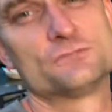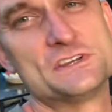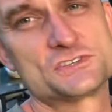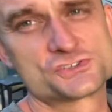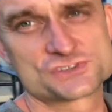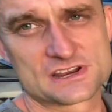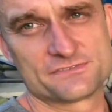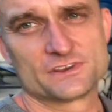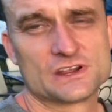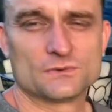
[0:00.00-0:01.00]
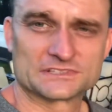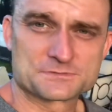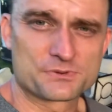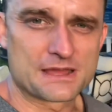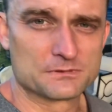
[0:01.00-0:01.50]
research trying to figure out what this
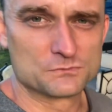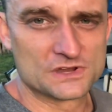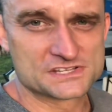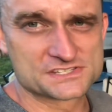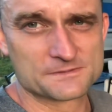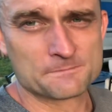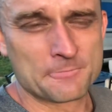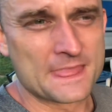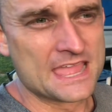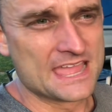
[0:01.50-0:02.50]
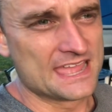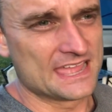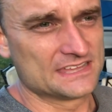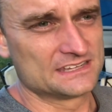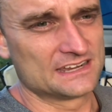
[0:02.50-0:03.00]
problem was.
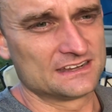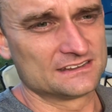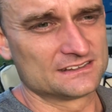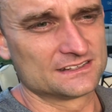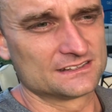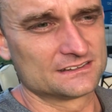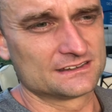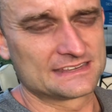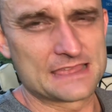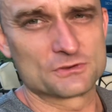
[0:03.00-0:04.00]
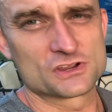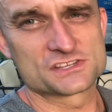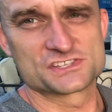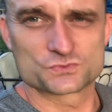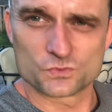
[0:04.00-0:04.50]
And I came
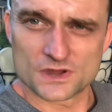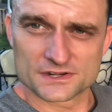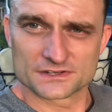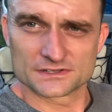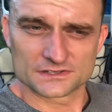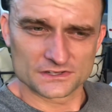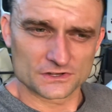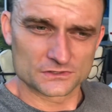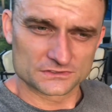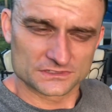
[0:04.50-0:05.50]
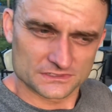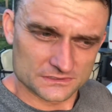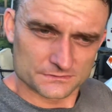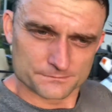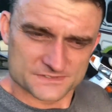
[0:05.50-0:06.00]
across this one little
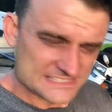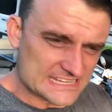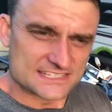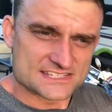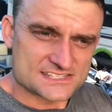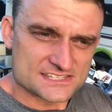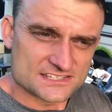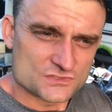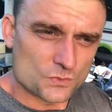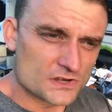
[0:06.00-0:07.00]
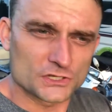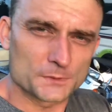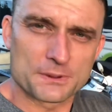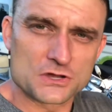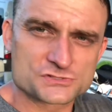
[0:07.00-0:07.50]
sentence, this one little
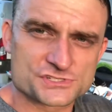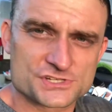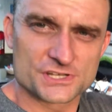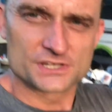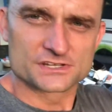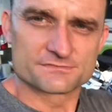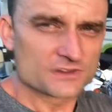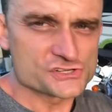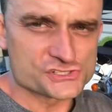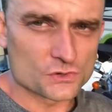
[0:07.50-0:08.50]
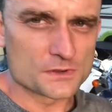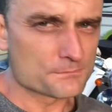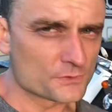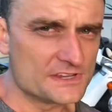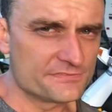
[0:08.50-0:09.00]
post, very short,
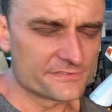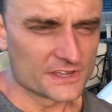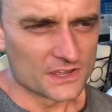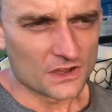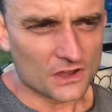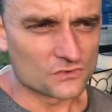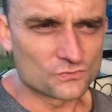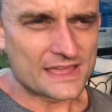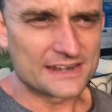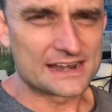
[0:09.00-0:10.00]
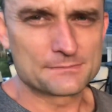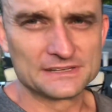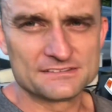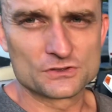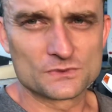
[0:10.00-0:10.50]
brief, on Reddit, I
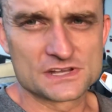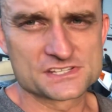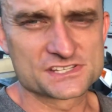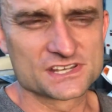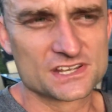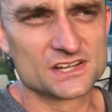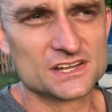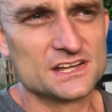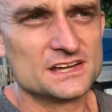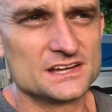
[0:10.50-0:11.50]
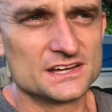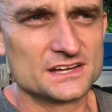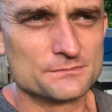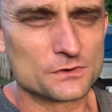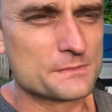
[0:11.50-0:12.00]
believe it was,
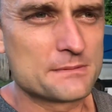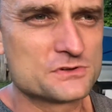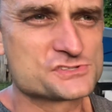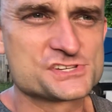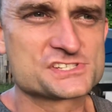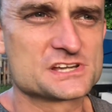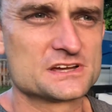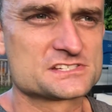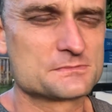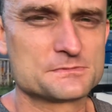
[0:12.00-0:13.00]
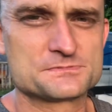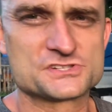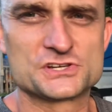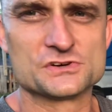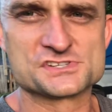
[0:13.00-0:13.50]
or maybe it was just some
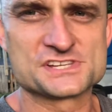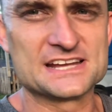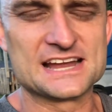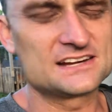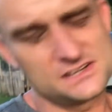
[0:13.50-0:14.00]
obscure site, I don't